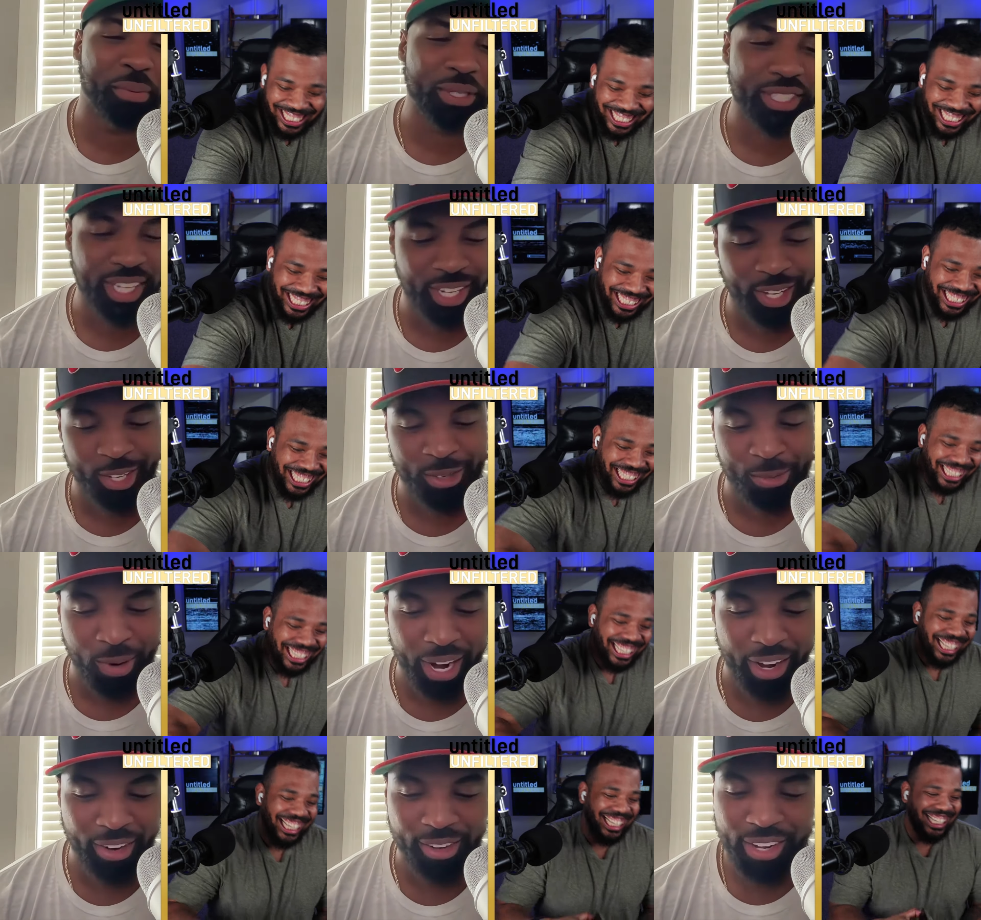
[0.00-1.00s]
Speaker 1: particular
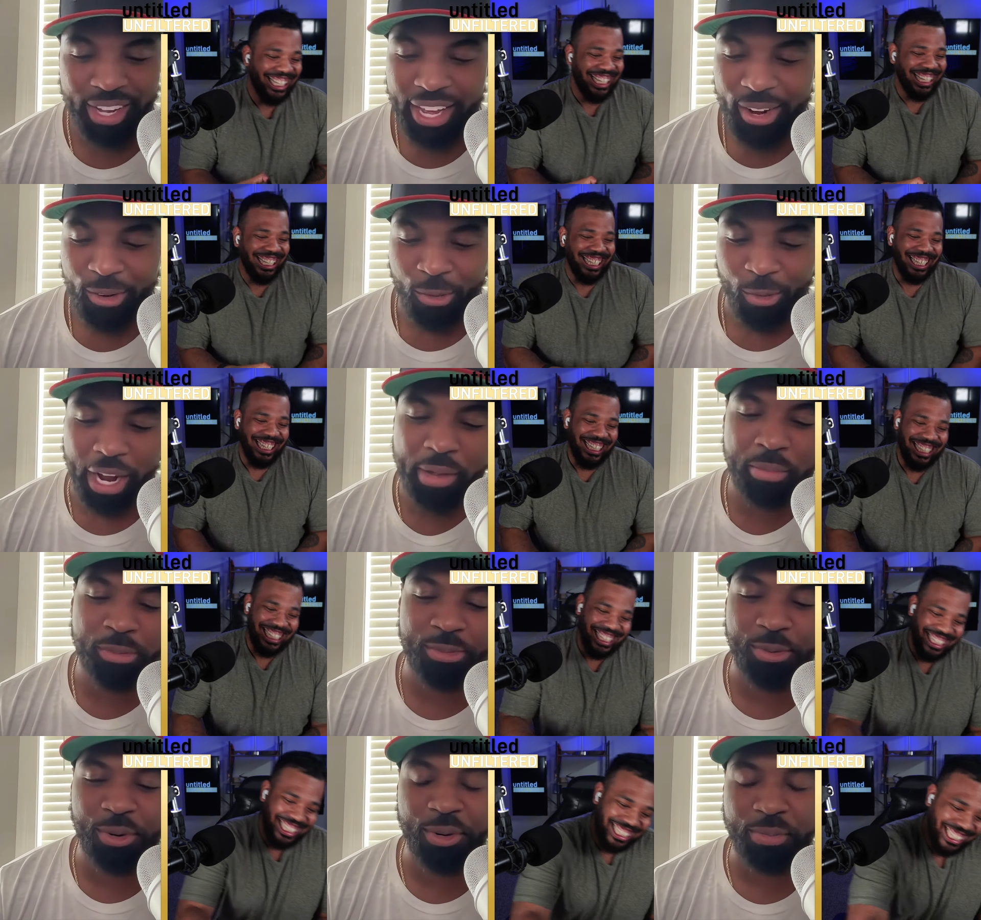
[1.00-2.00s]
route, right
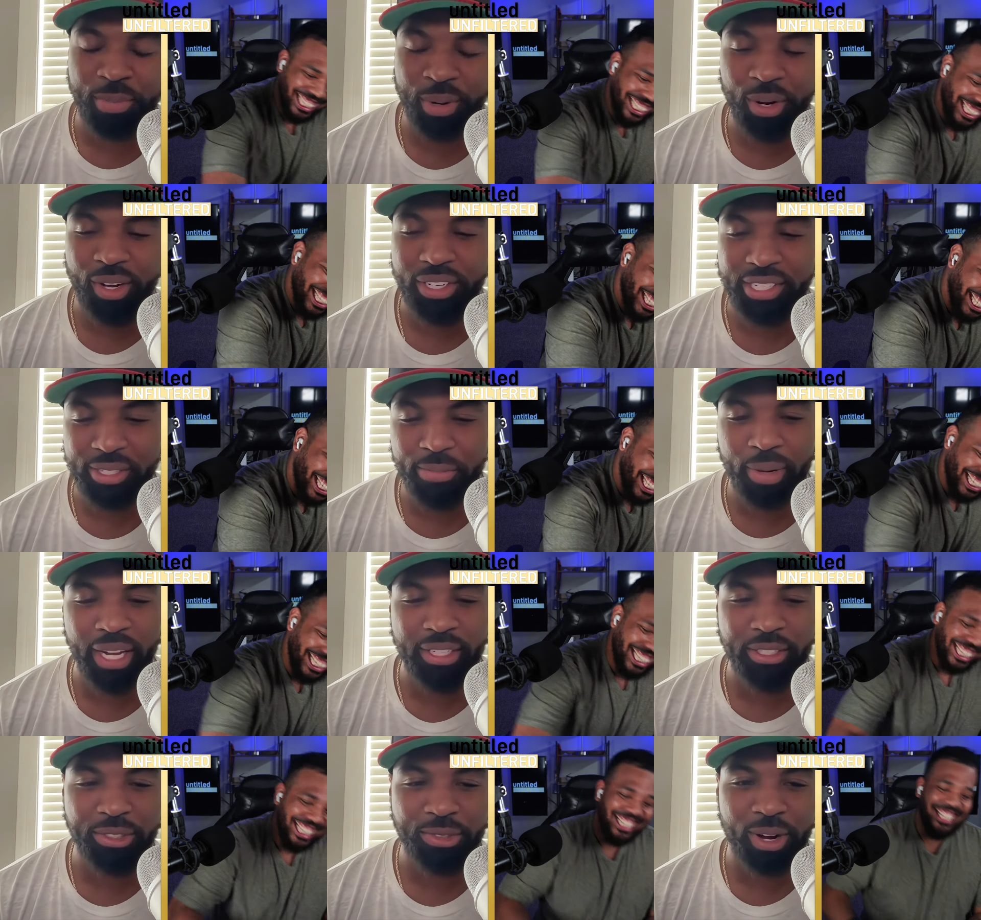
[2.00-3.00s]
before the ball is about
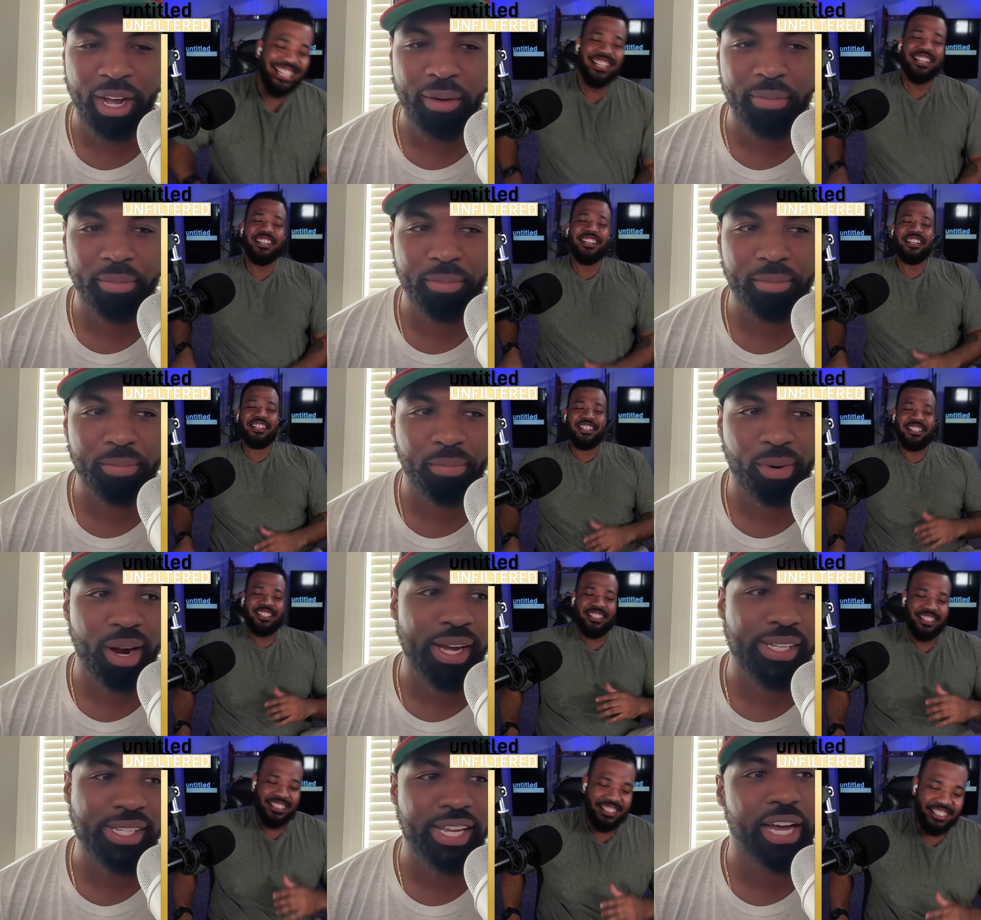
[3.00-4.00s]
to drop,
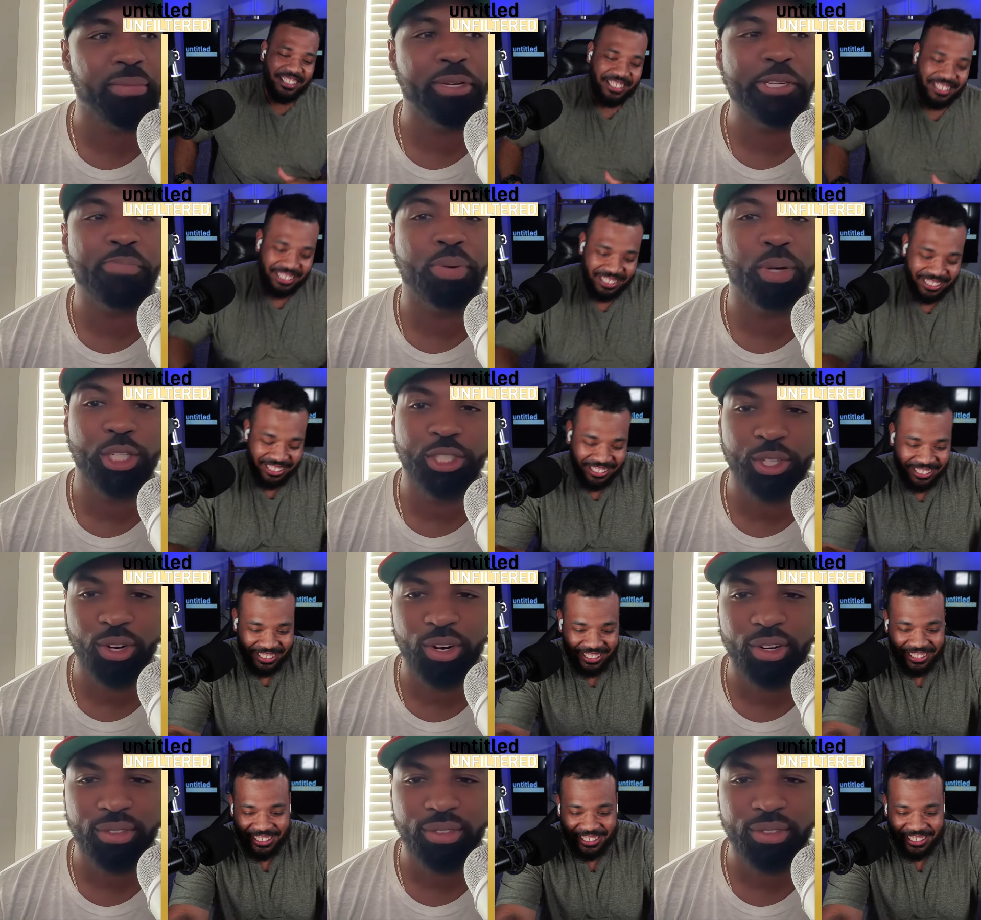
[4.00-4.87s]
Brian Thomas pushed him